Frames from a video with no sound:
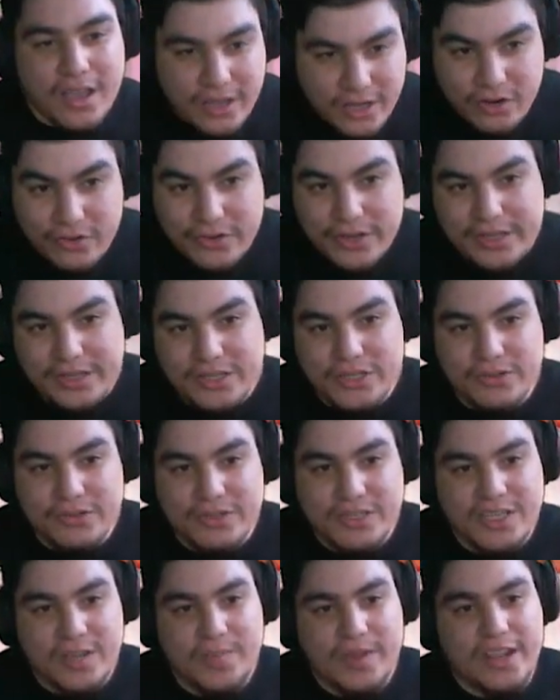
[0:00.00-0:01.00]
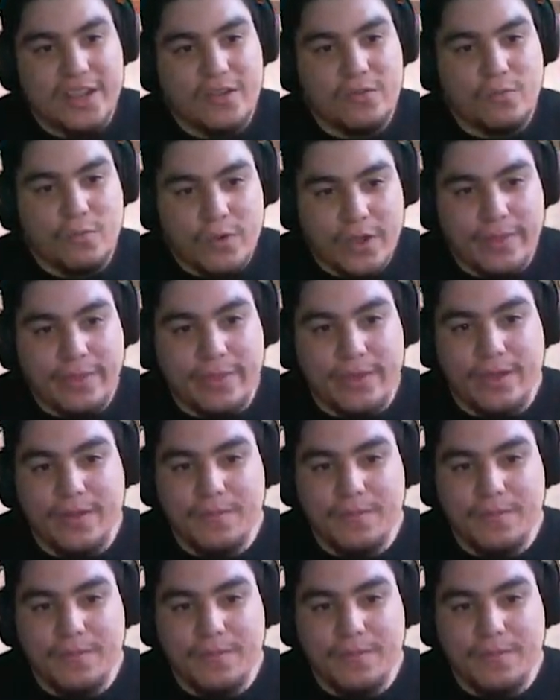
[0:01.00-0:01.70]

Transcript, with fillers: go in to intimidate with